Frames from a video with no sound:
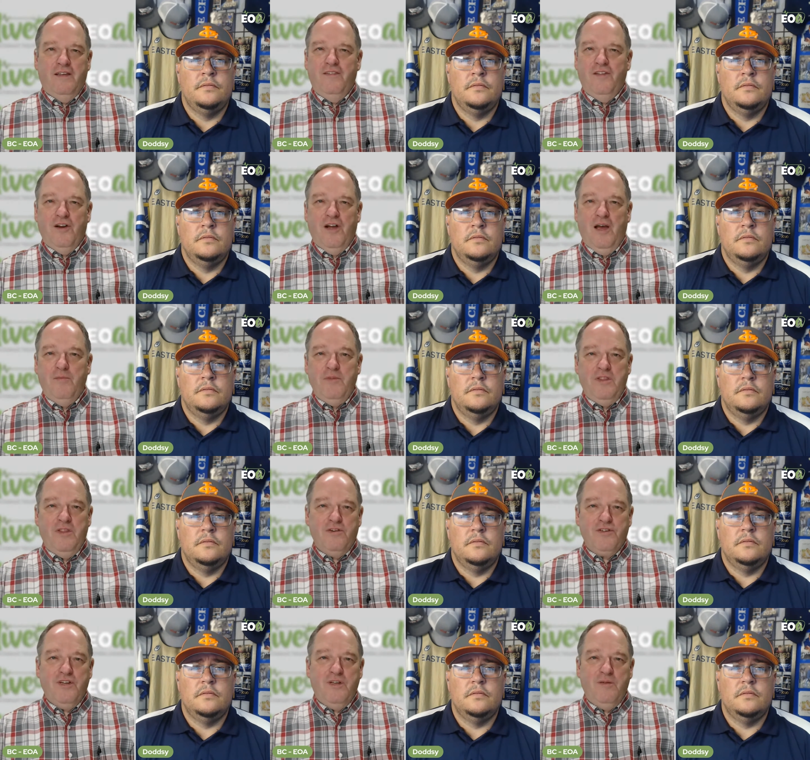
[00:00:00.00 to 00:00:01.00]
Speaker 1: there. I mean,
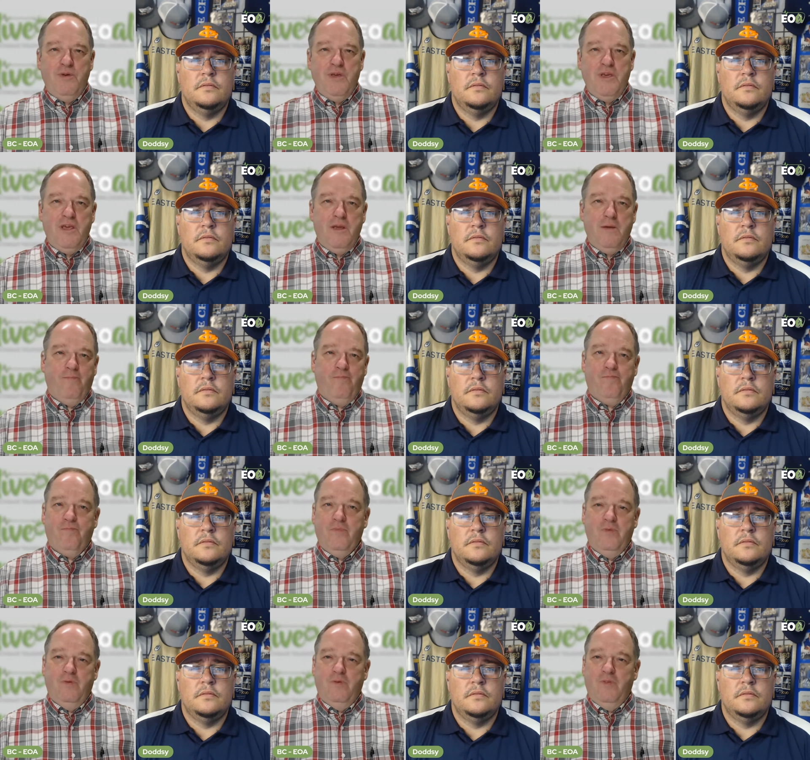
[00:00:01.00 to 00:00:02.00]
there's going to be
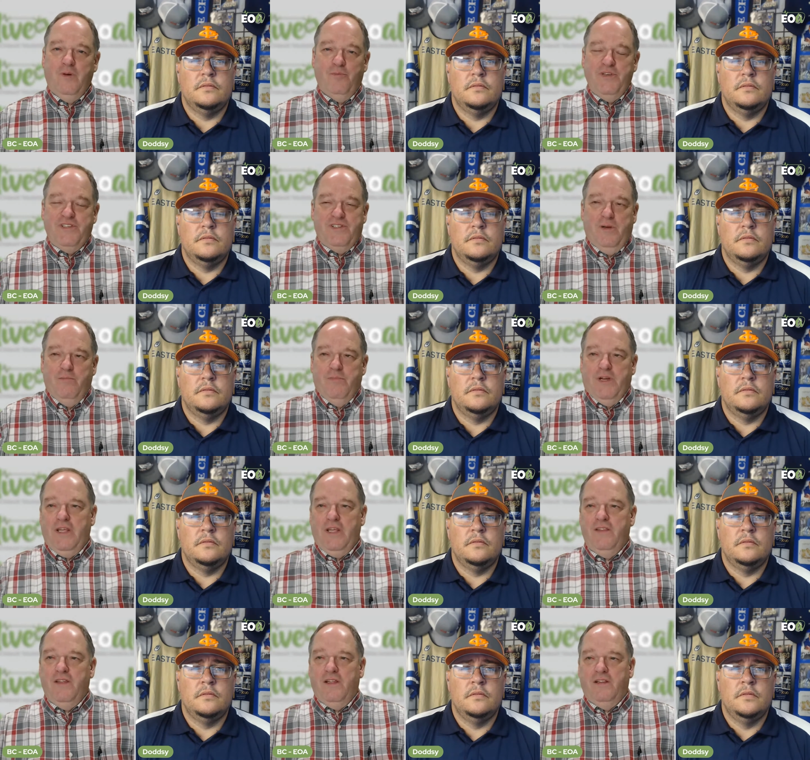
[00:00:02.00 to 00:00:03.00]
there'll be
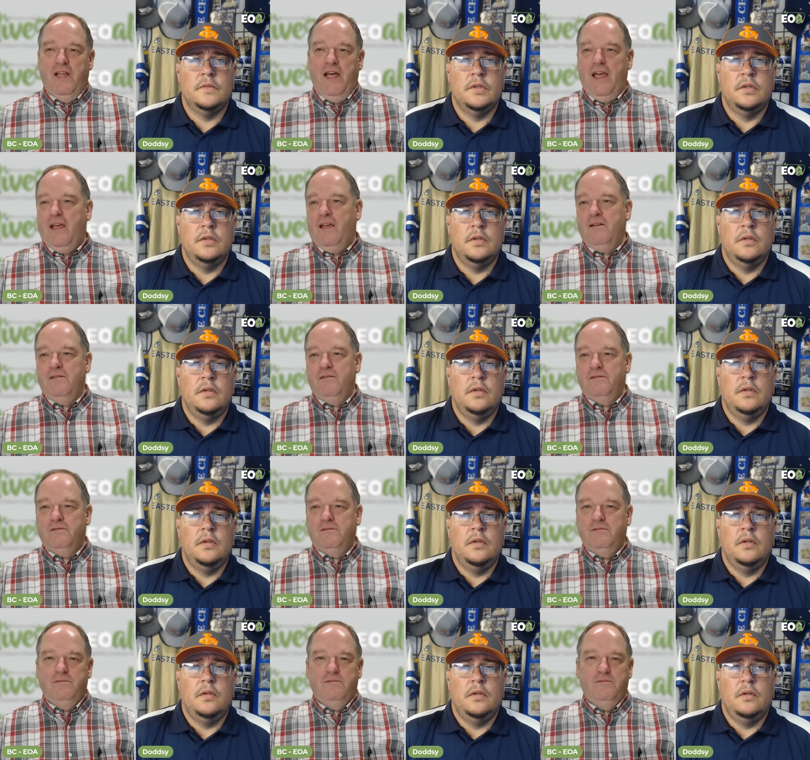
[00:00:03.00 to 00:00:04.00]
somebody that like
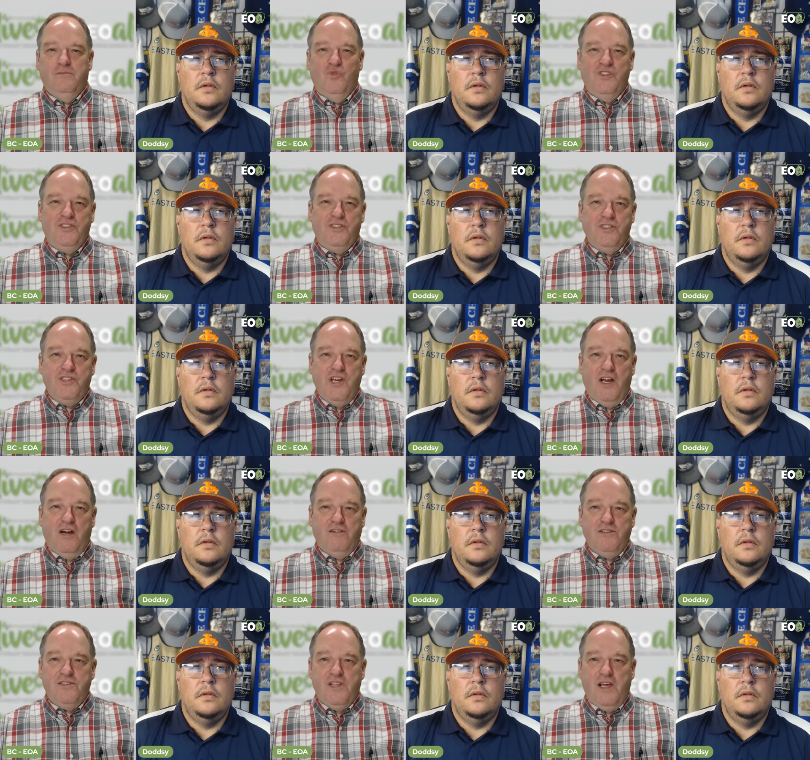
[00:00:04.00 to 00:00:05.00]
wants to
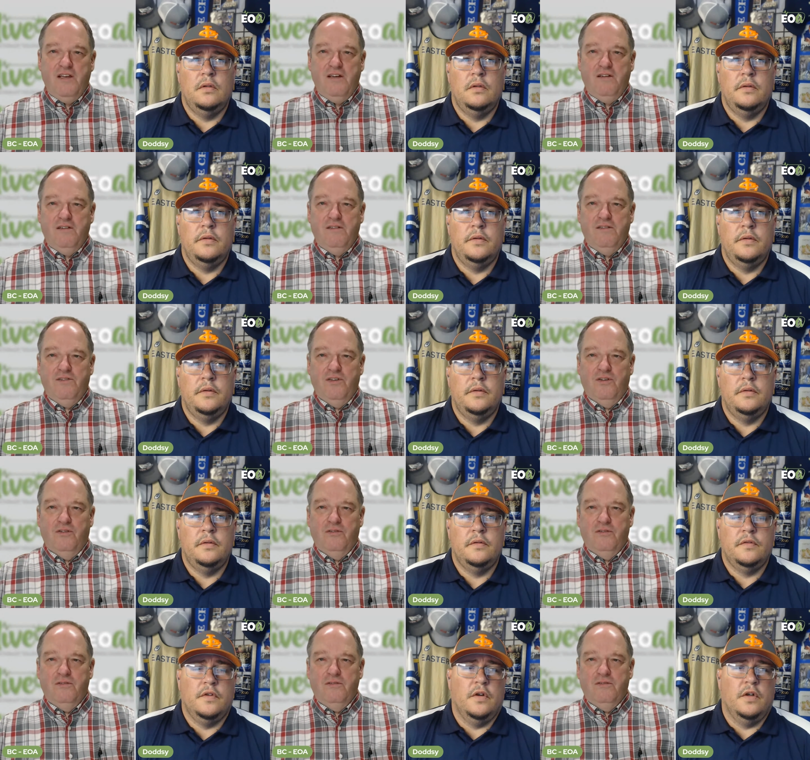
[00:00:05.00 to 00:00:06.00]
challenge that.
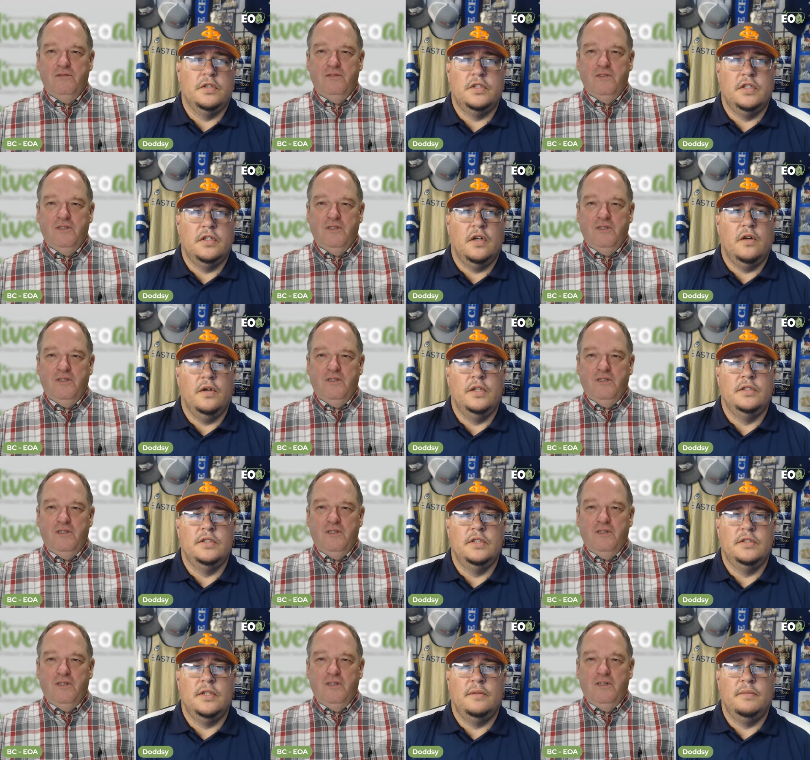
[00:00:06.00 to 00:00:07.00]
So
Speaker 2: of course there
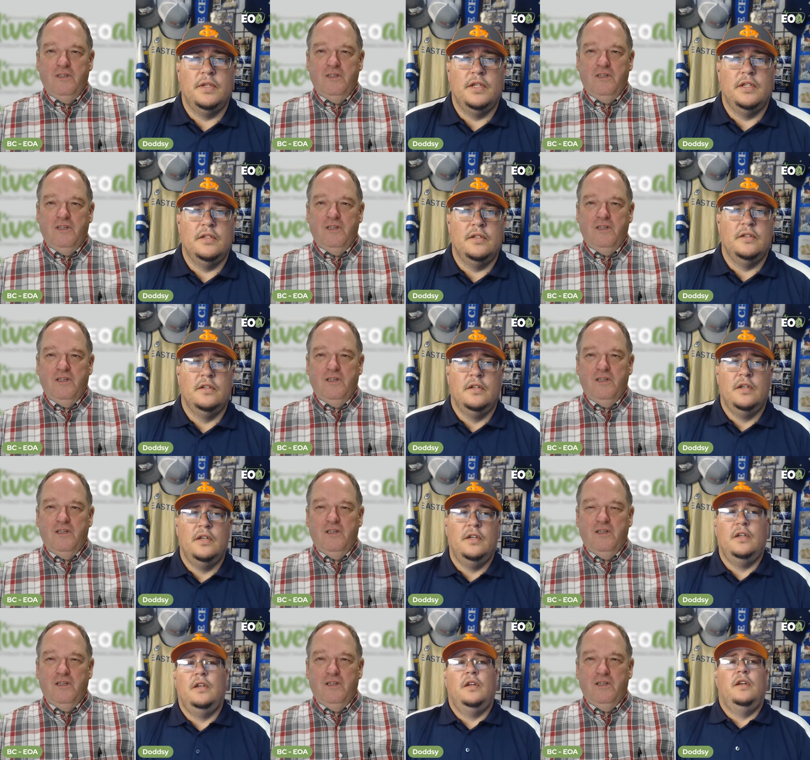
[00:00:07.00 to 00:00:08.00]
always is. I mean, there
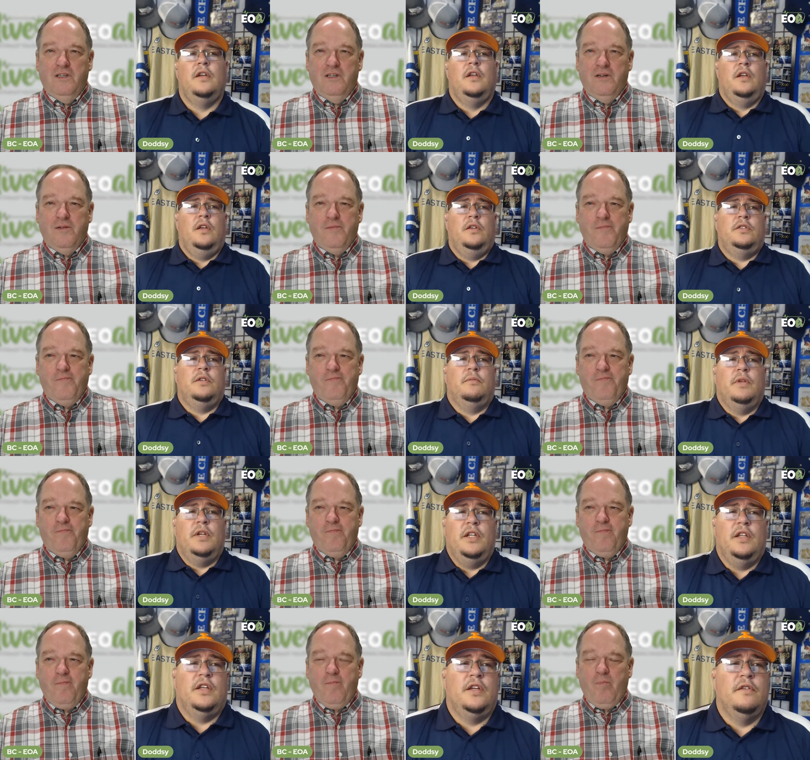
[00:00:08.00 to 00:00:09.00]

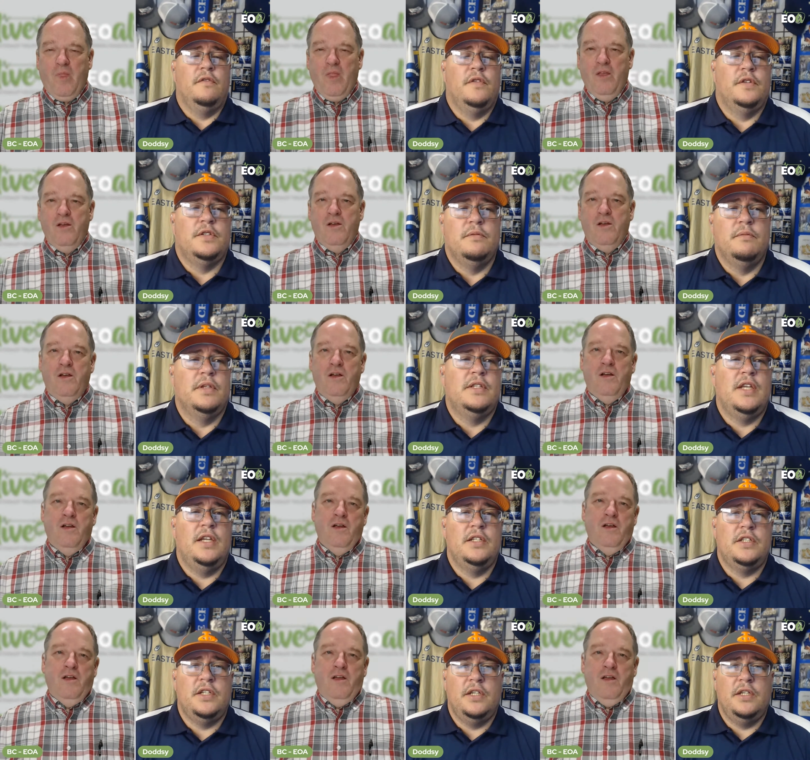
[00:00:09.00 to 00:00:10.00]
somebody looking for some
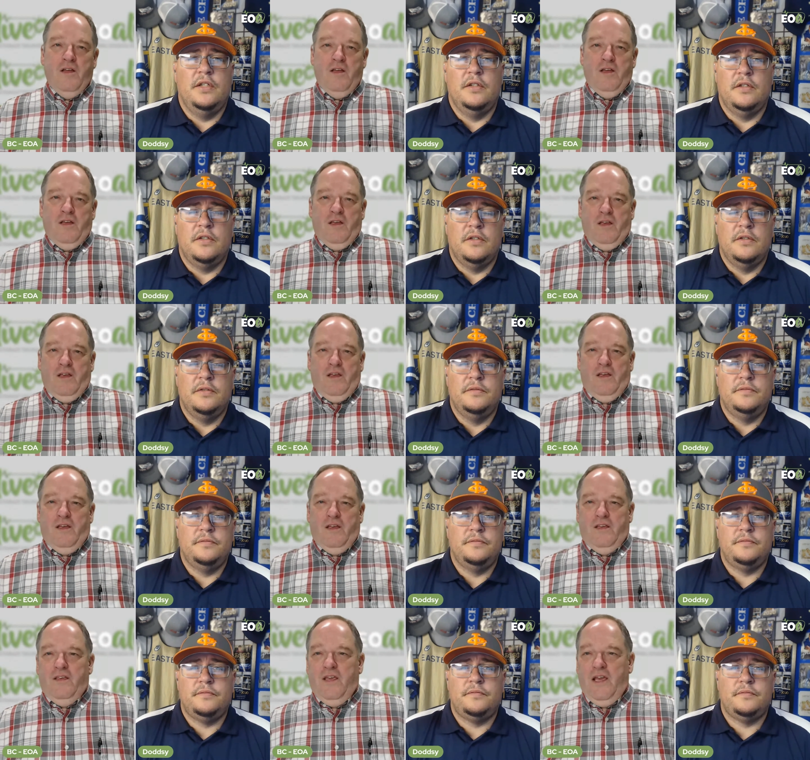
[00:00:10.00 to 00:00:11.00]
attention or
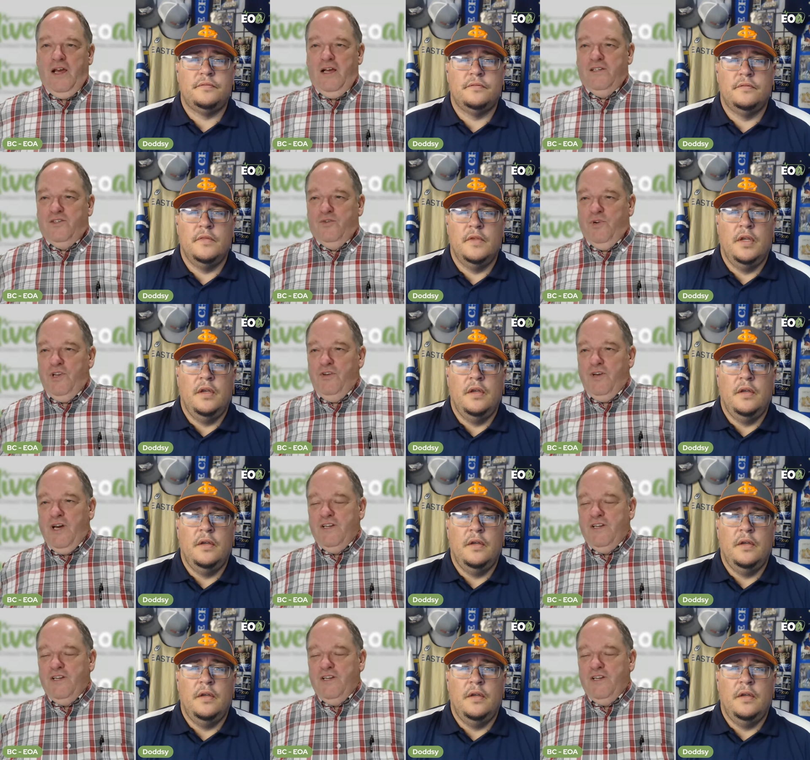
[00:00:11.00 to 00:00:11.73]
Speaker 1: yeah. So what do you